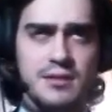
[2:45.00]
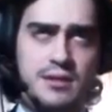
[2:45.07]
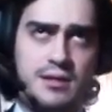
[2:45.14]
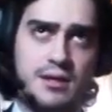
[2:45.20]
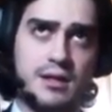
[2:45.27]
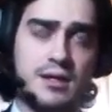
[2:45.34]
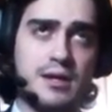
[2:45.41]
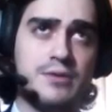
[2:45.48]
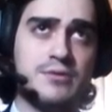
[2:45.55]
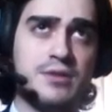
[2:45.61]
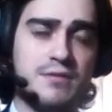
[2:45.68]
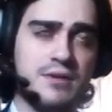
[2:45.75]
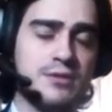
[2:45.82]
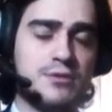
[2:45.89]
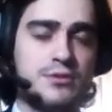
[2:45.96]
around a
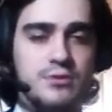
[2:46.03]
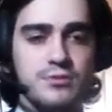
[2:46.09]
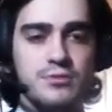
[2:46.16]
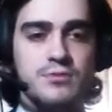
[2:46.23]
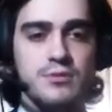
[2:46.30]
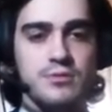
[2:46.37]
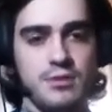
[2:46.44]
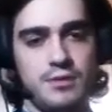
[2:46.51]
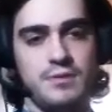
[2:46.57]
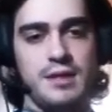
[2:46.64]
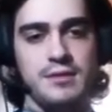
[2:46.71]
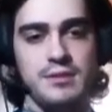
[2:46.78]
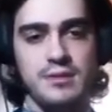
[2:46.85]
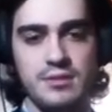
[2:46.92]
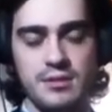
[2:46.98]
week or two to
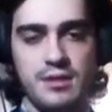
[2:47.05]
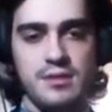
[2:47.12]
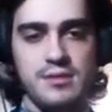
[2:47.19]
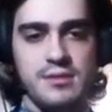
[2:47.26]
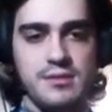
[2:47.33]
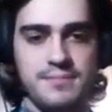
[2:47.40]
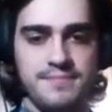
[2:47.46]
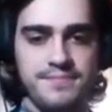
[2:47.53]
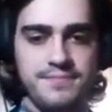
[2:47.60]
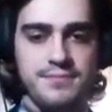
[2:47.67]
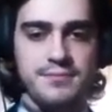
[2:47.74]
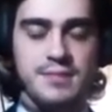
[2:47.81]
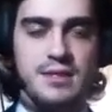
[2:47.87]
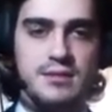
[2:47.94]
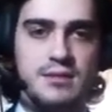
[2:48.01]
download it because
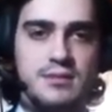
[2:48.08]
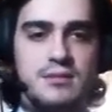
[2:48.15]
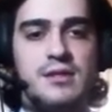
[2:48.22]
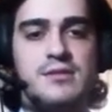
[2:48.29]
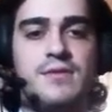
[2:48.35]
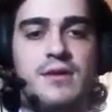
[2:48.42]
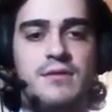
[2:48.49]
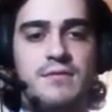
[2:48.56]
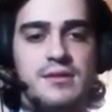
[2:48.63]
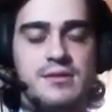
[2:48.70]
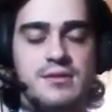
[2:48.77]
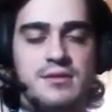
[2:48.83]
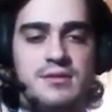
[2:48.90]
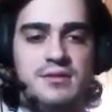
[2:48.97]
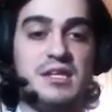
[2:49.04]
data transfer
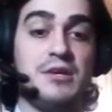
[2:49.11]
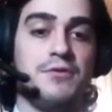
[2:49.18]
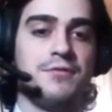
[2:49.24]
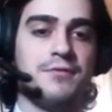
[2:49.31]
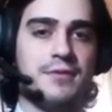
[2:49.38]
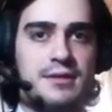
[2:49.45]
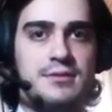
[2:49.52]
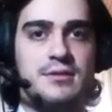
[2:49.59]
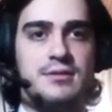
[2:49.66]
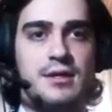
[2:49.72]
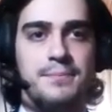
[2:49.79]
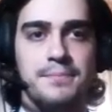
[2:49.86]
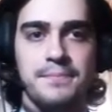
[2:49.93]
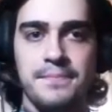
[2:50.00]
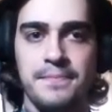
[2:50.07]
was new at the
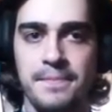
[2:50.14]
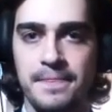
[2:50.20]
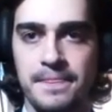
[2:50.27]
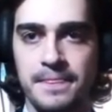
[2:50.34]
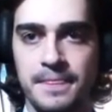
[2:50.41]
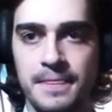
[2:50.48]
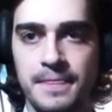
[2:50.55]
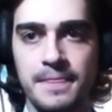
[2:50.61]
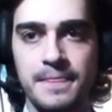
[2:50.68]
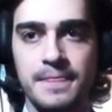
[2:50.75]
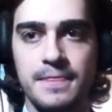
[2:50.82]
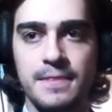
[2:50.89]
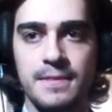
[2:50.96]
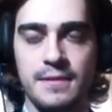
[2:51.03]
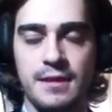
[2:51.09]
time.
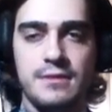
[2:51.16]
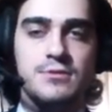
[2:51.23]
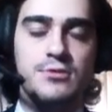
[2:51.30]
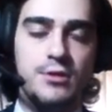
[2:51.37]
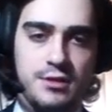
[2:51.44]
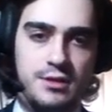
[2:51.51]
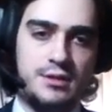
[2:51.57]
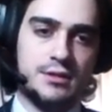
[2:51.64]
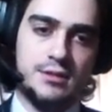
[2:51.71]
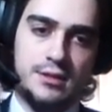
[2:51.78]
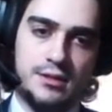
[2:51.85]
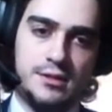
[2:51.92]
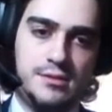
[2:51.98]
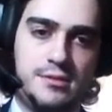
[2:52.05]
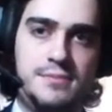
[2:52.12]
In Turkey, that
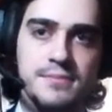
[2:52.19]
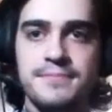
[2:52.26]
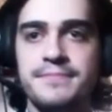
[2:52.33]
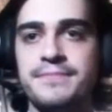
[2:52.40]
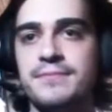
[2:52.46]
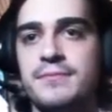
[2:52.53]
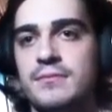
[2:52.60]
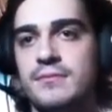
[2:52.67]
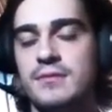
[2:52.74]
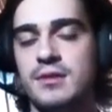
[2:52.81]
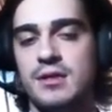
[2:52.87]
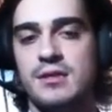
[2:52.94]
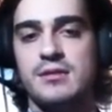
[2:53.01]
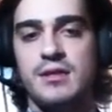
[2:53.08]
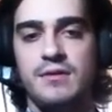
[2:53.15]
is.
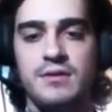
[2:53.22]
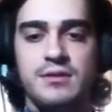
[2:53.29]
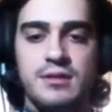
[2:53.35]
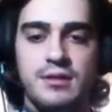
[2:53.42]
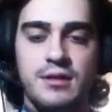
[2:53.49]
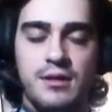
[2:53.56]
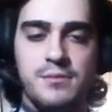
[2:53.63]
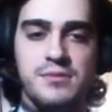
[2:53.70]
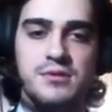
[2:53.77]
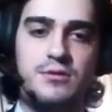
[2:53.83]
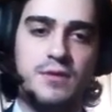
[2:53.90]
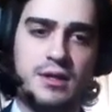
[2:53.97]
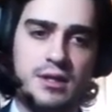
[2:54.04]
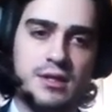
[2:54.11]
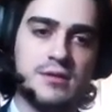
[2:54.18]
Because everything comes
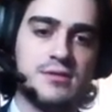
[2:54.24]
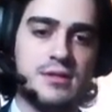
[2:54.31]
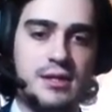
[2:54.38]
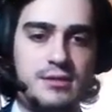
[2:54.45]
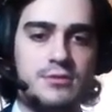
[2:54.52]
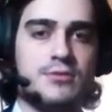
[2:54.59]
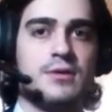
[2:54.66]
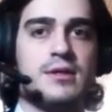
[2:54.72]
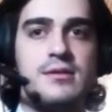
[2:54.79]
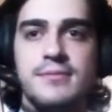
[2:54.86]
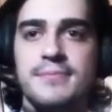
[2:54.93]
20 years late to us.